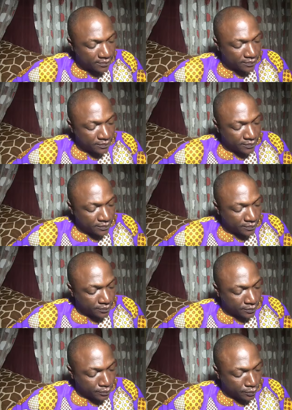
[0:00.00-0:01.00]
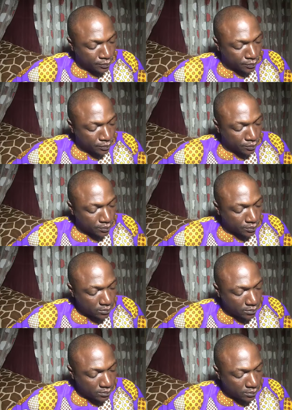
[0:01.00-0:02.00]

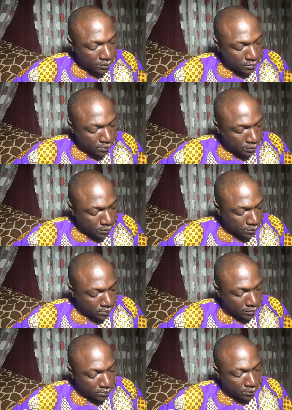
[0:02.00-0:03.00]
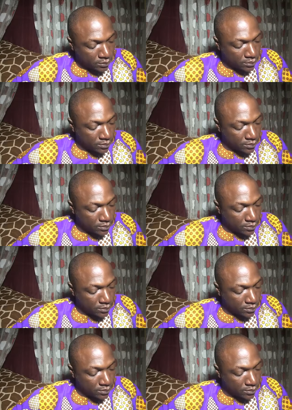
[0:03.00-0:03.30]
[no speech]